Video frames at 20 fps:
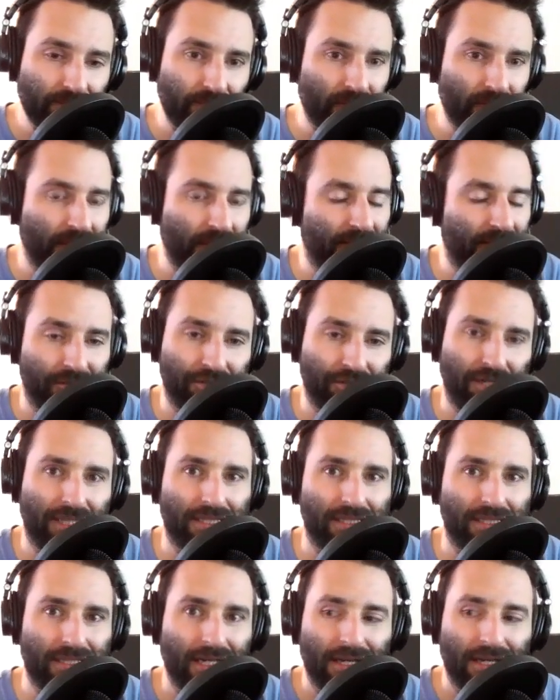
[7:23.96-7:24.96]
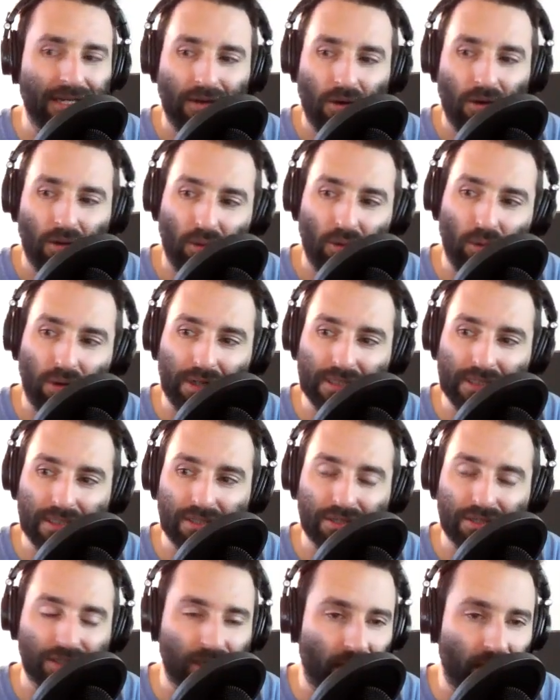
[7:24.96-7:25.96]
it just was
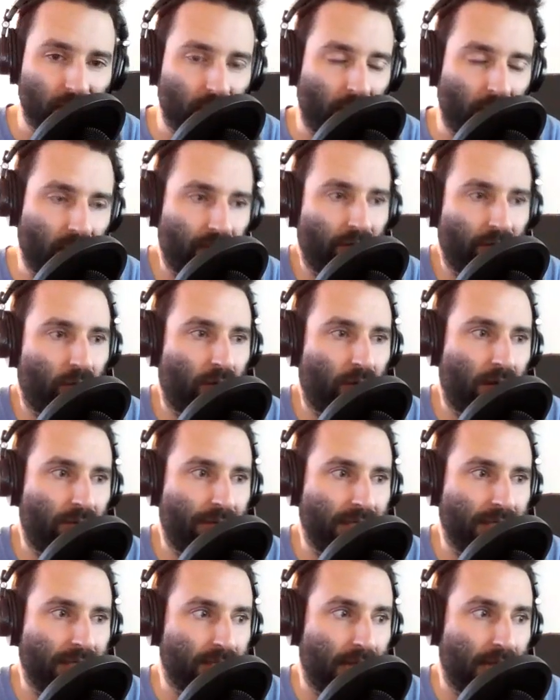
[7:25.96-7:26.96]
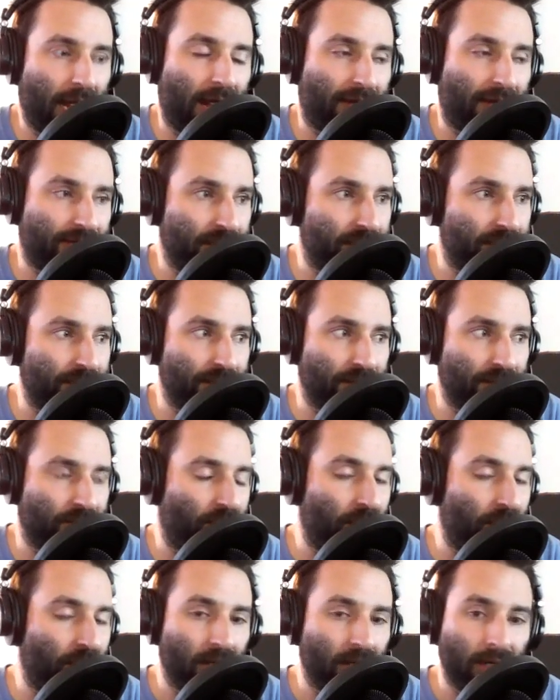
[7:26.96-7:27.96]
so overwhelming to have to
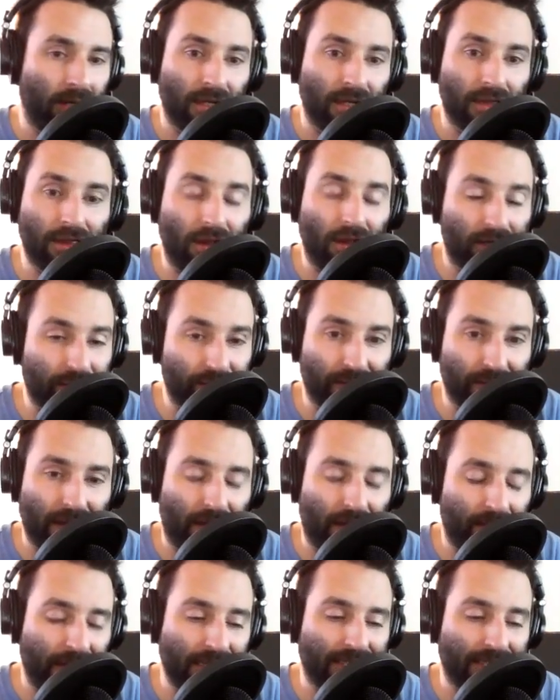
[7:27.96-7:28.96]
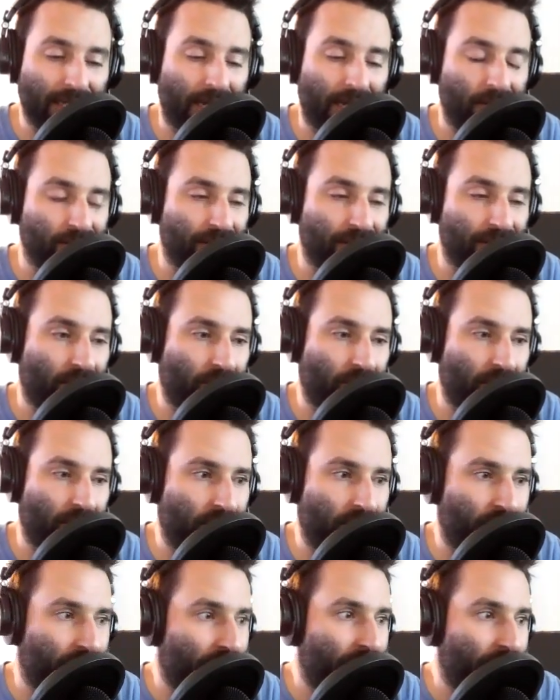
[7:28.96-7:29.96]
do laundry that many times in a
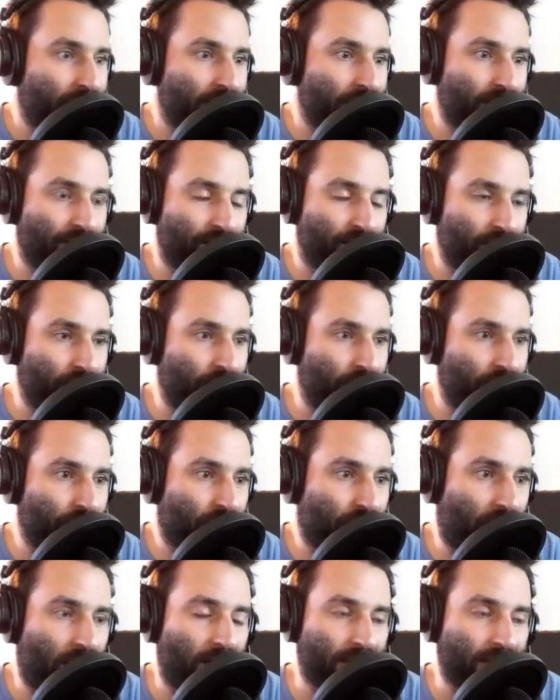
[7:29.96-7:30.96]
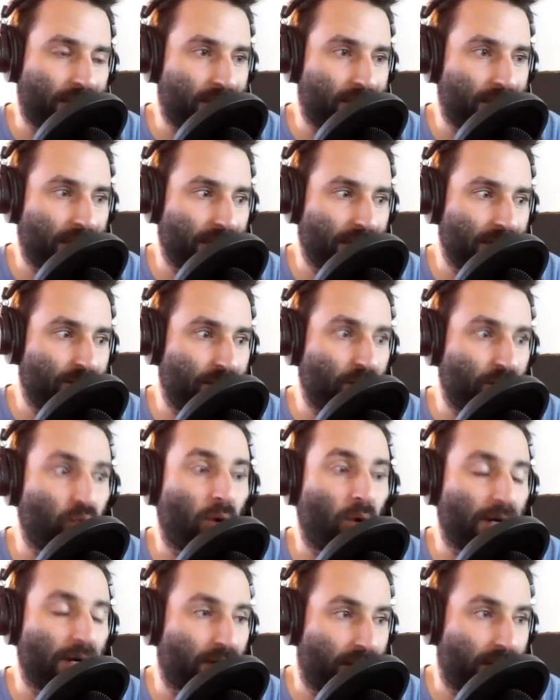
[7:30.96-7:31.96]
row, to constantly be
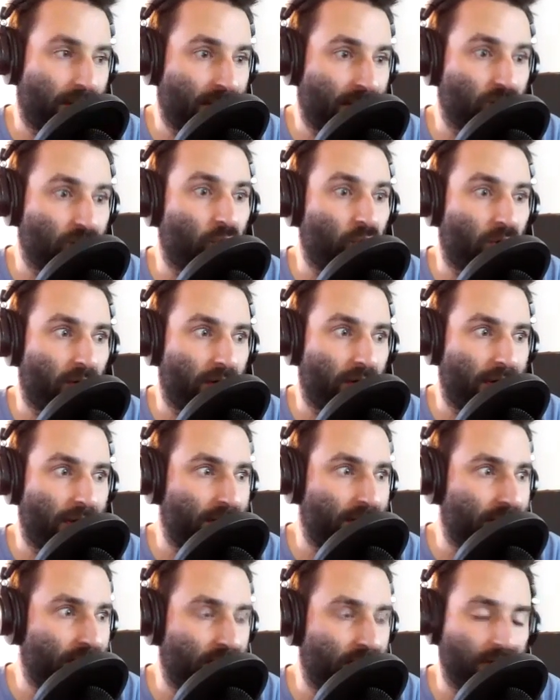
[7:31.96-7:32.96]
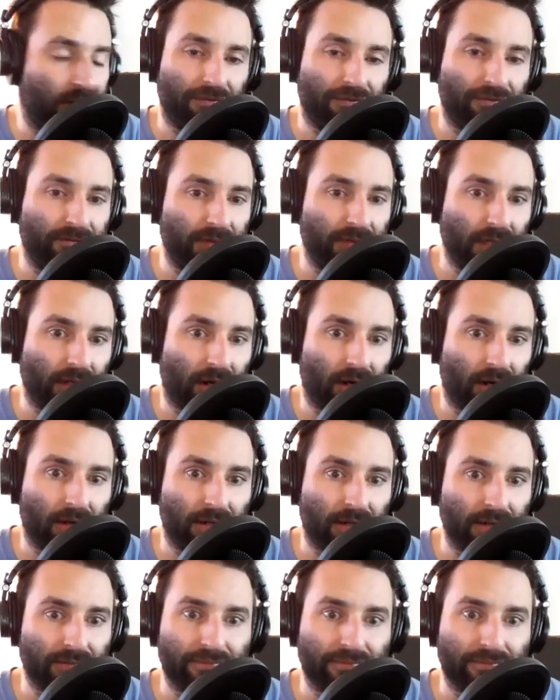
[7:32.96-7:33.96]
wondering and worrying if you
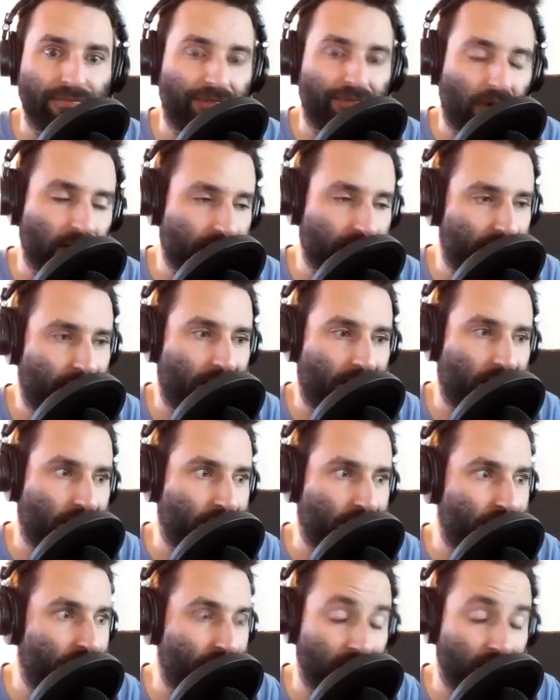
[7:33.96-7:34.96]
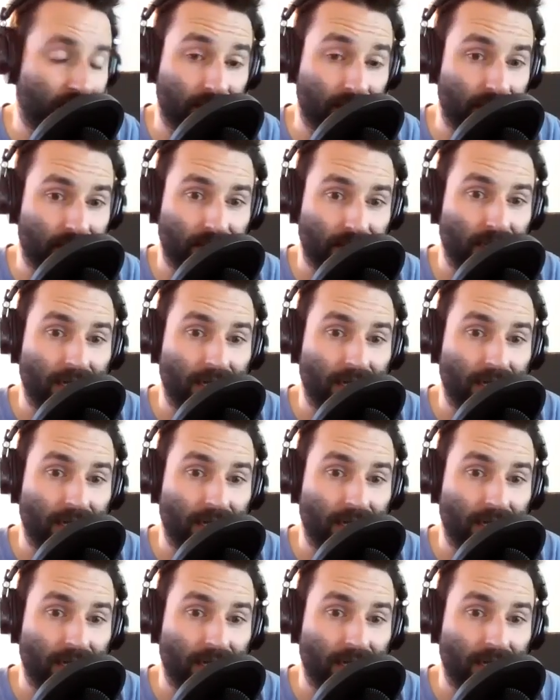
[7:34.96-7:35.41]
heard a fart sound. Is